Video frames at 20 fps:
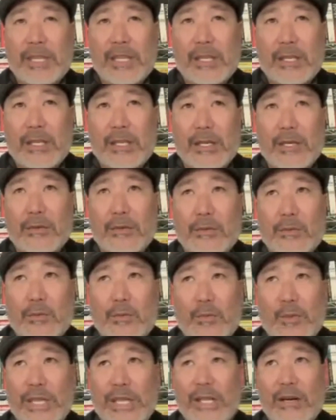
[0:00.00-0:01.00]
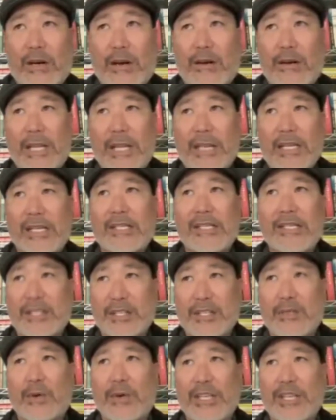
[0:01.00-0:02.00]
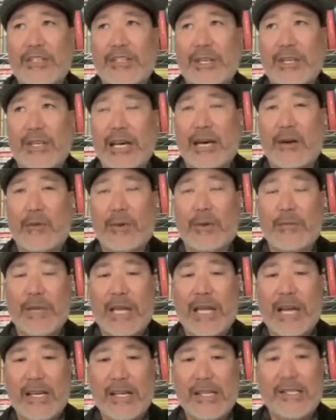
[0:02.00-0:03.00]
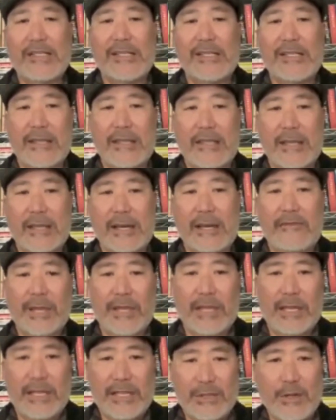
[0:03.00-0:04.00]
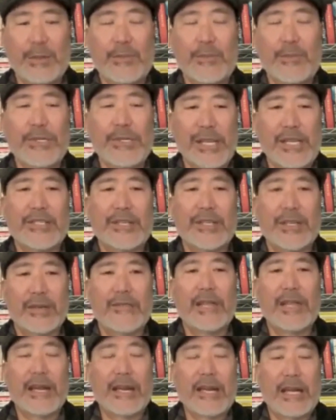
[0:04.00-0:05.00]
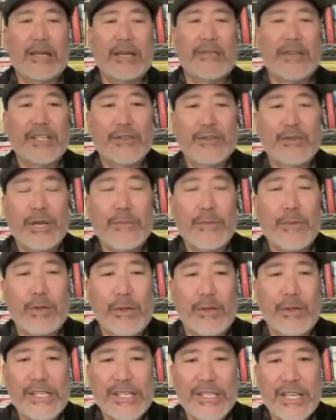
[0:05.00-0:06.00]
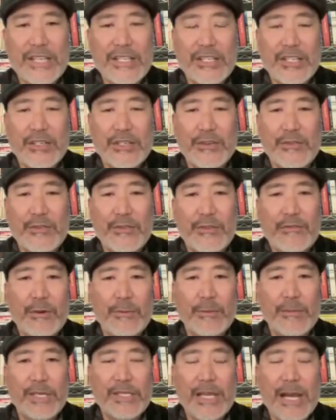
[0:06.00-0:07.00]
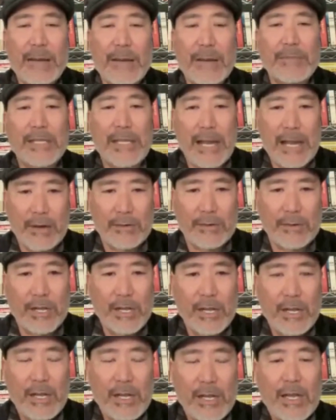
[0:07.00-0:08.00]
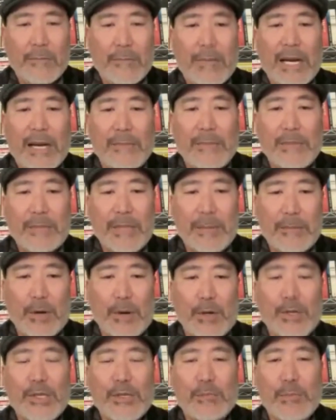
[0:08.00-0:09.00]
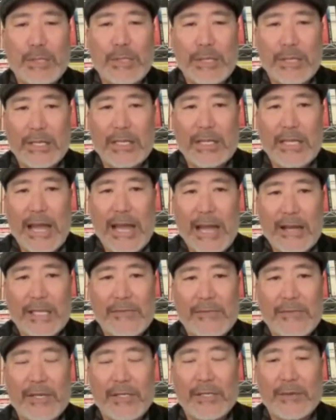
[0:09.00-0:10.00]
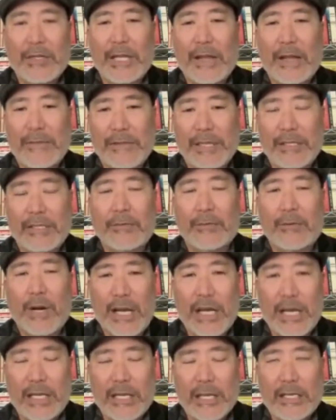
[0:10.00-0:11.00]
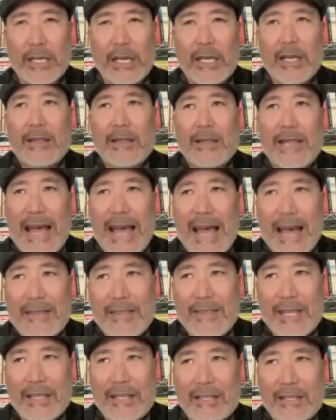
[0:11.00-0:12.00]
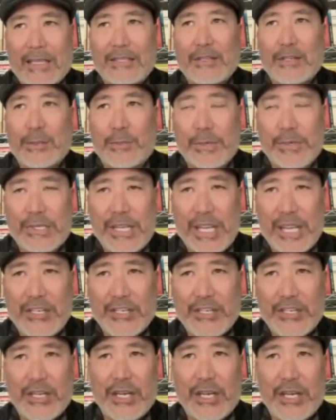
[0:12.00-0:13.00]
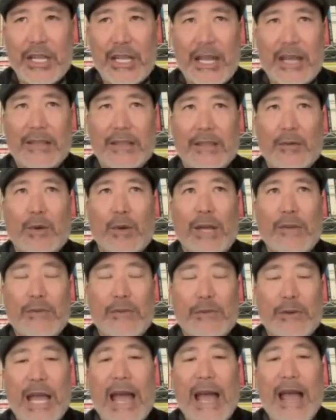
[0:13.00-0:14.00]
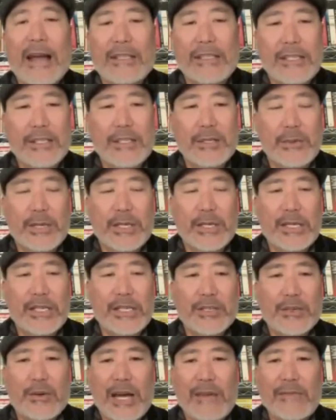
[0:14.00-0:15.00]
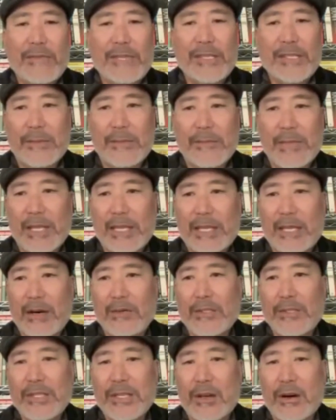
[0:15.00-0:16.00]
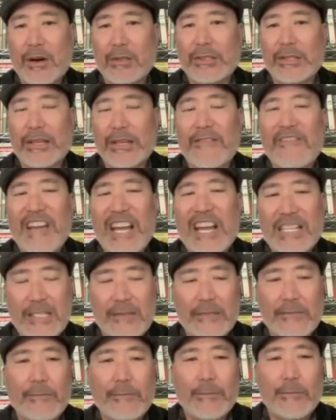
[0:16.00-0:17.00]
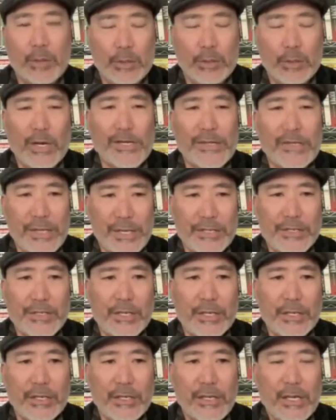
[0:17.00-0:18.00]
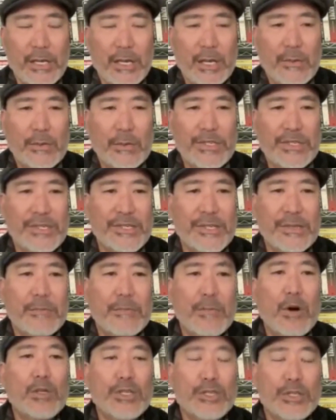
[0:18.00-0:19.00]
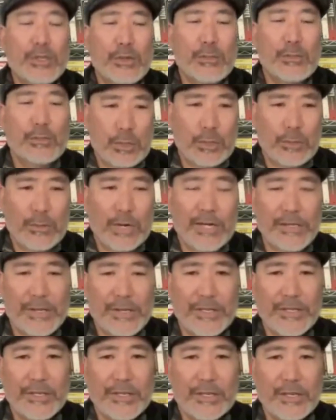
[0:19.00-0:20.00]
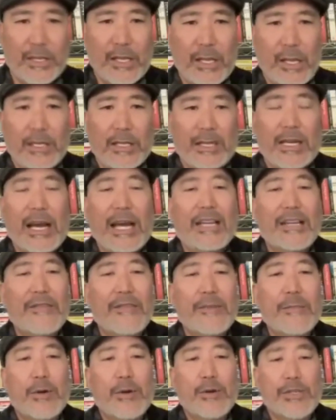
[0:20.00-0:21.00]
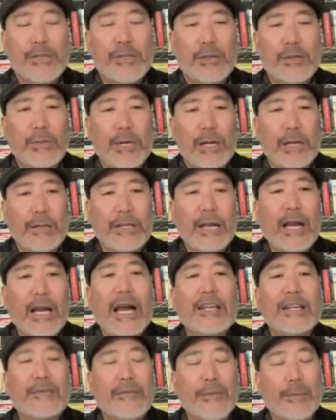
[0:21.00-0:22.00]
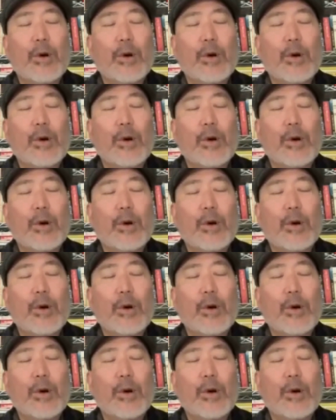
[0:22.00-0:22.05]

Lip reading: you know, we are in a situation now where, because of the interpretation of that kind of extreme polarization driven from the top down by the most politically active on the left and the right, that then interpretation and the way we've reacted to it is driving something else called affective polarization, which is emotional polarization, the kind of